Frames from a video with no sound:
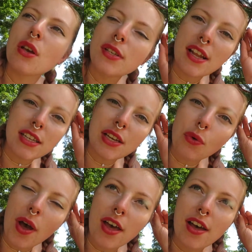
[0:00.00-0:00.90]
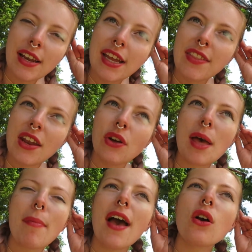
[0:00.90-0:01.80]
So he's had to leave quite early and then he'll
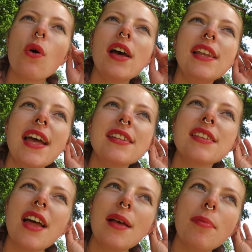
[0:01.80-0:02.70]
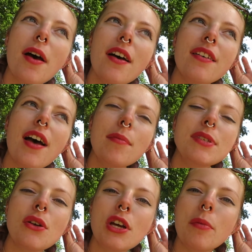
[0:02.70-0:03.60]
get back quite late tonight, but I'm
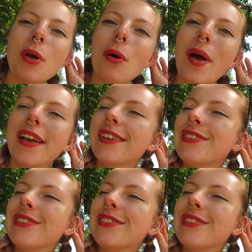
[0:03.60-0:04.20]
still going to be awake.